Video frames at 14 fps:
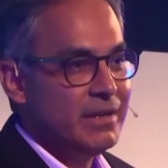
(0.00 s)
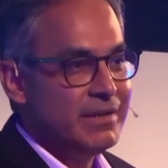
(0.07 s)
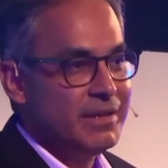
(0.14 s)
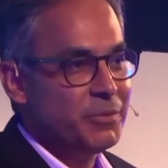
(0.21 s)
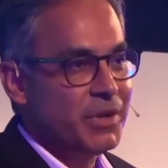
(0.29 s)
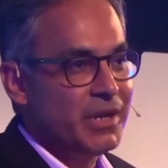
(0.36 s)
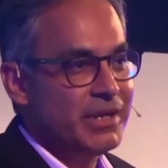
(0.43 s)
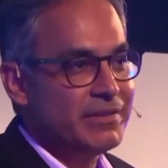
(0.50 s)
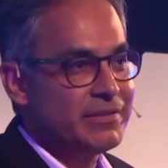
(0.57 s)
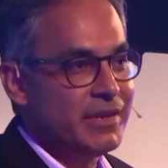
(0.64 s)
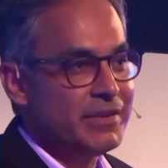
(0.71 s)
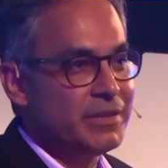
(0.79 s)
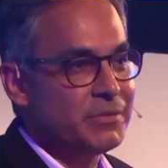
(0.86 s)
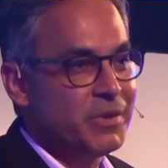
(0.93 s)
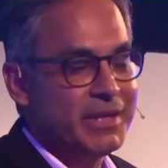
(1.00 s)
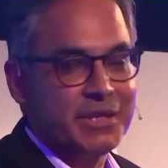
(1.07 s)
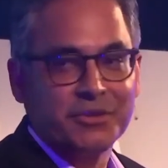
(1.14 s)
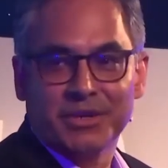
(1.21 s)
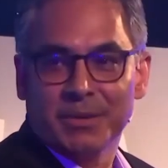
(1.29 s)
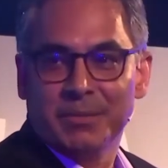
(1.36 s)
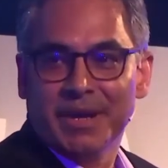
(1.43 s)
than when I started my
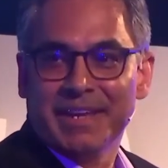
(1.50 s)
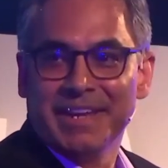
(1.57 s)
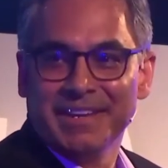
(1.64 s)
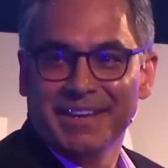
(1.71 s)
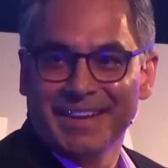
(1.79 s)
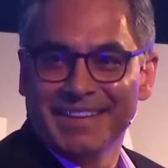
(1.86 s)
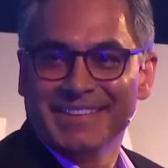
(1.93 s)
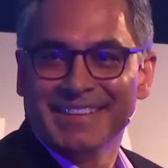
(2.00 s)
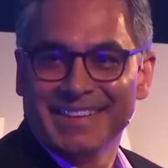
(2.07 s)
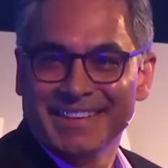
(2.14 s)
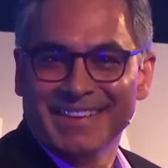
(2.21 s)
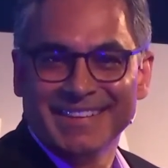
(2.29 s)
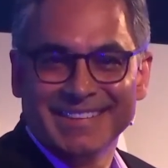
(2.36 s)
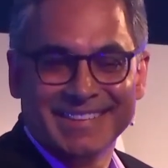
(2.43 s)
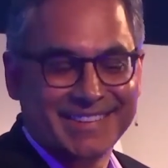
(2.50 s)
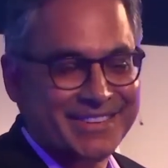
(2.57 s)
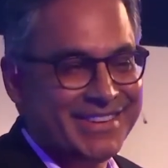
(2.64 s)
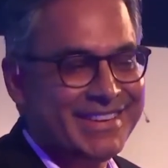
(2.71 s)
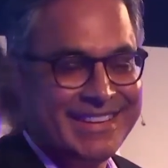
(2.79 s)
career back in 1990, right?